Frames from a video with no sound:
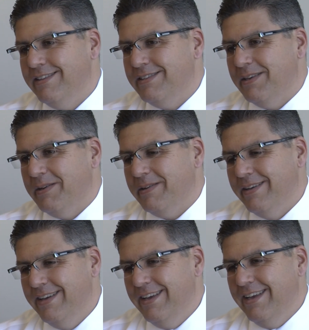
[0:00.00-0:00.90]
So
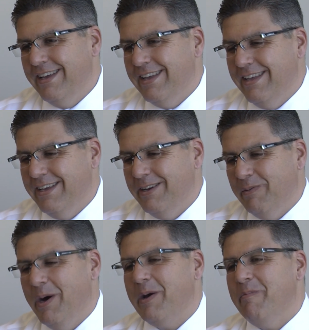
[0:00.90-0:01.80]

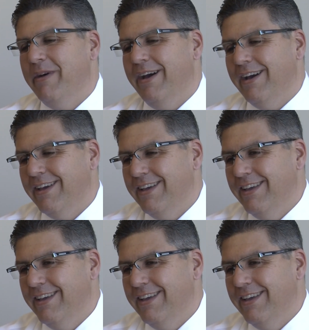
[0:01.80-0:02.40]
welcome back.